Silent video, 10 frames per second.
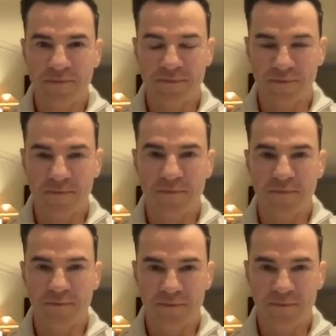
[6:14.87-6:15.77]

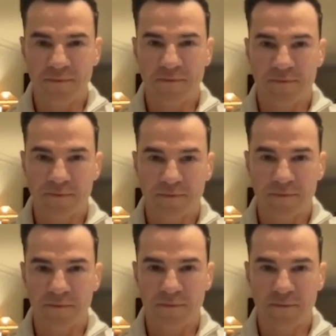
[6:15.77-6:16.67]

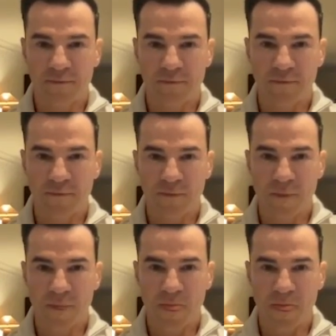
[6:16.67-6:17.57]

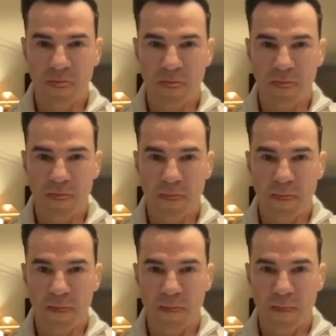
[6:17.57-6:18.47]

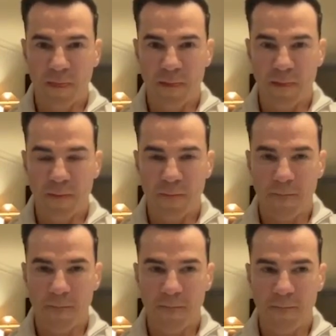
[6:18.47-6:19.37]

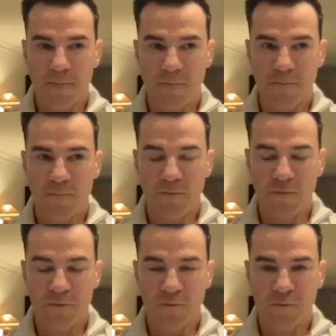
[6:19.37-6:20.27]

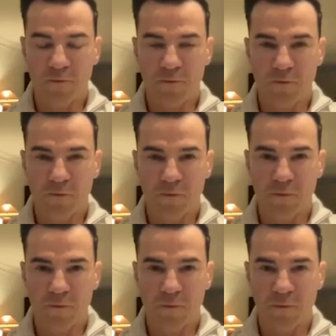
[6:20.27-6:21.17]

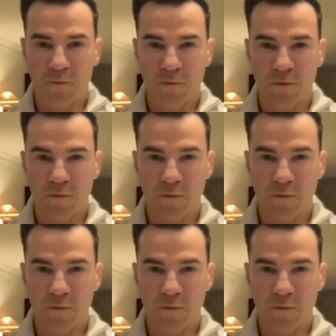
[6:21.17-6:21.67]
The person shown says nothing.